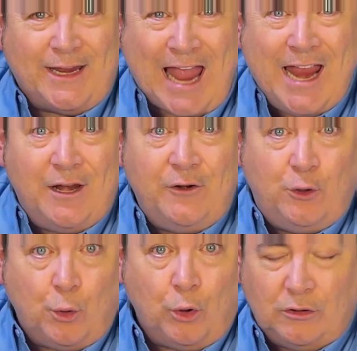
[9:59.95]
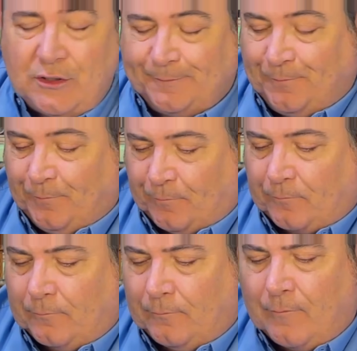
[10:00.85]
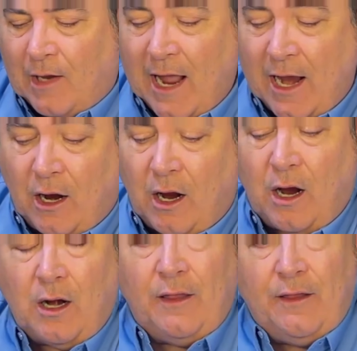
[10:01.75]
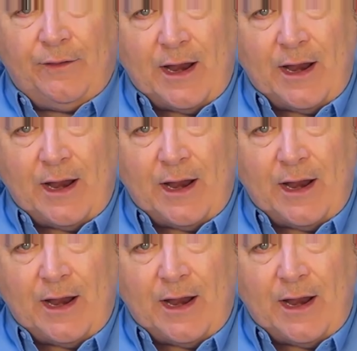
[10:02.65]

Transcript: gated doors. And then